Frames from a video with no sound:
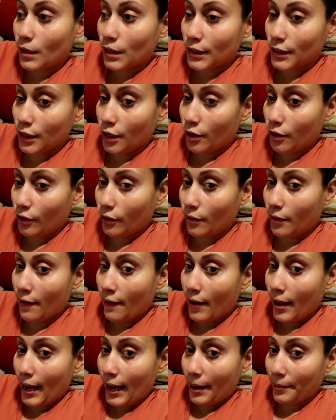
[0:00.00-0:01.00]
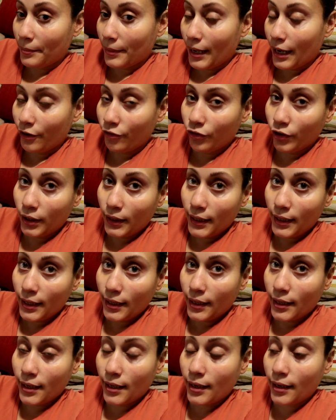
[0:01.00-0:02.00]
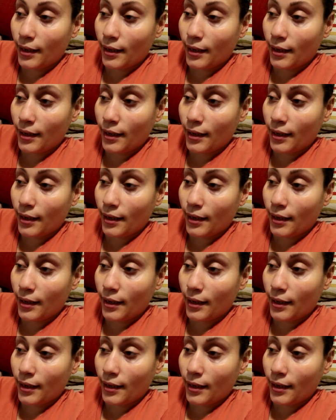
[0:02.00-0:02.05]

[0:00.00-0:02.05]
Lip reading: So I'm not really